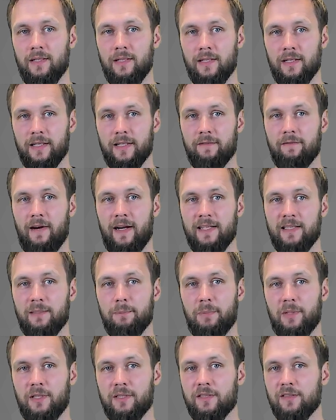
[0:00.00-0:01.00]
Invite the
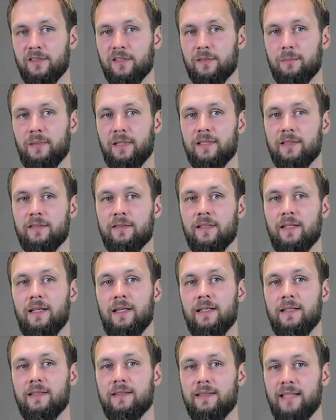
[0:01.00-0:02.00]
participants,
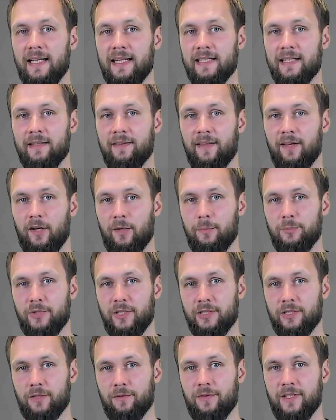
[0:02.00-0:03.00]
taking the
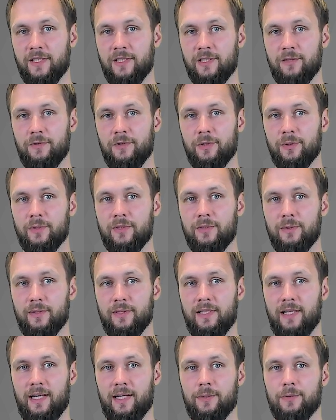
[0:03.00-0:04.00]
object of the interview into
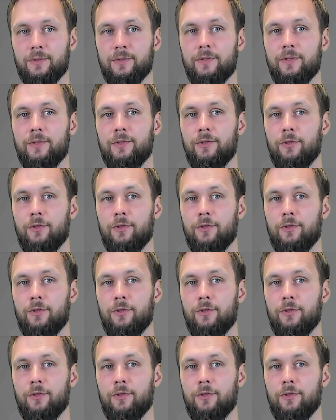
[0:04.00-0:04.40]
account,